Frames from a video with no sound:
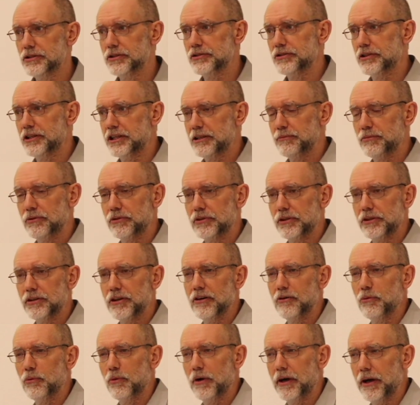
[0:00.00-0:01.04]
Does anybody
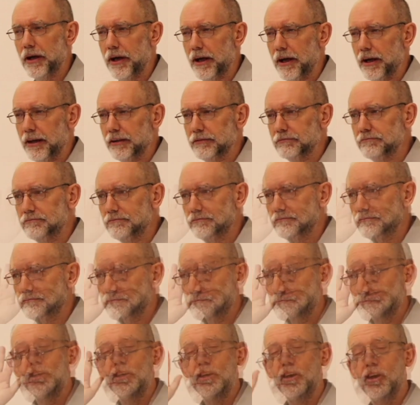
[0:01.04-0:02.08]
know where?
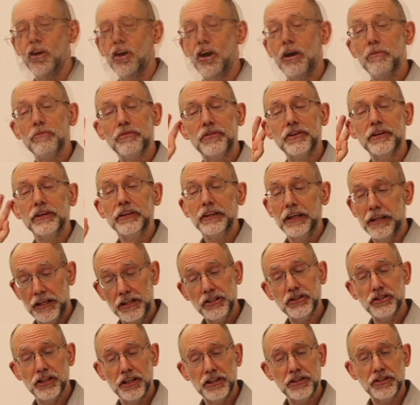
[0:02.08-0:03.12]
Oh, I'm
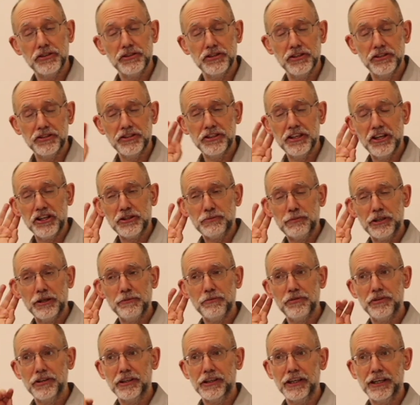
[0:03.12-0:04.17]
in Genesis, yes, but
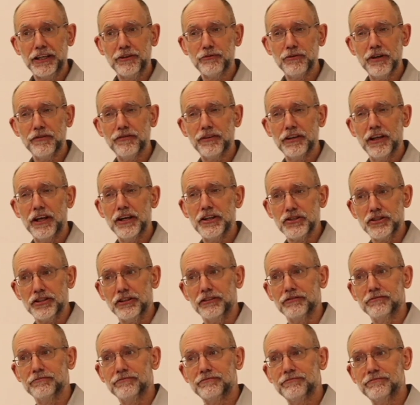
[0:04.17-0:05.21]
I'm thinking in
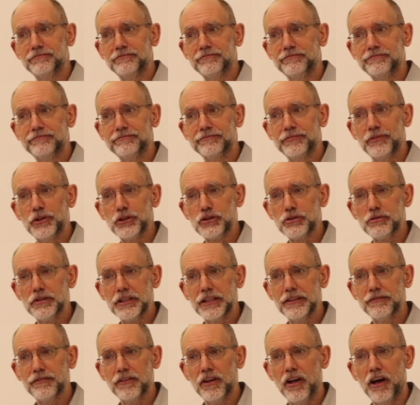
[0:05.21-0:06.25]
Revelation. The
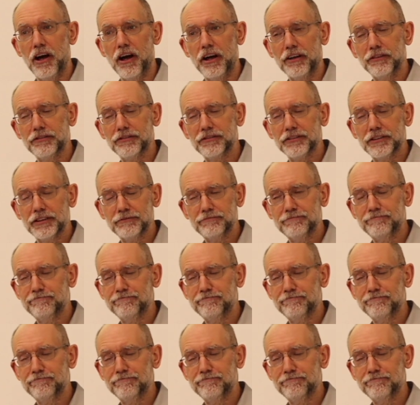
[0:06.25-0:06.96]
tree of life.